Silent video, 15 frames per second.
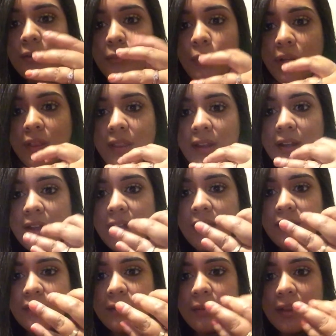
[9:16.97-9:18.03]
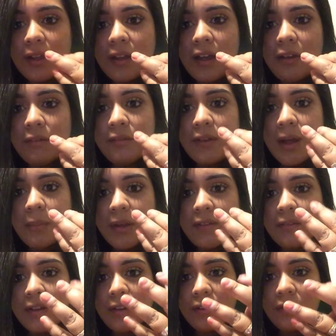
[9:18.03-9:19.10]
one thing that has, like, how fat my
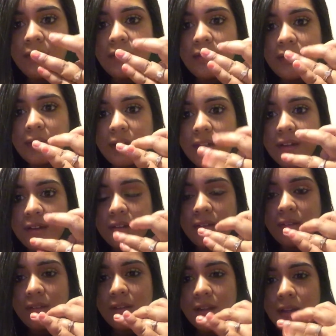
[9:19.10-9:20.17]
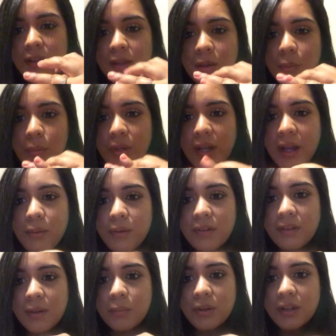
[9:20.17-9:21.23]
finger still is, but I
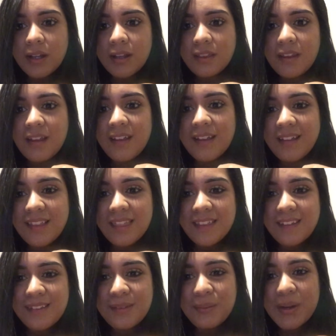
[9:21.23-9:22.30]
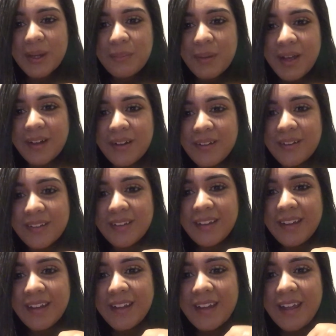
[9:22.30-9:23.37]
was able to get this ring back on.
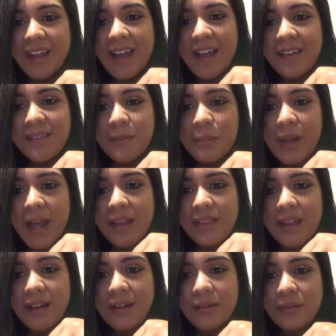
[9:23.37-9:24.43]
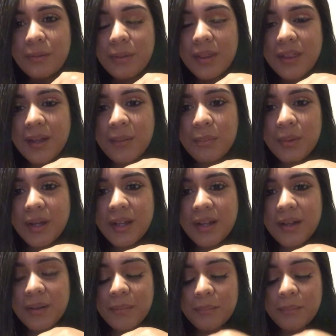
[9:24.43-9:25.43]
It has a band that goes with it, but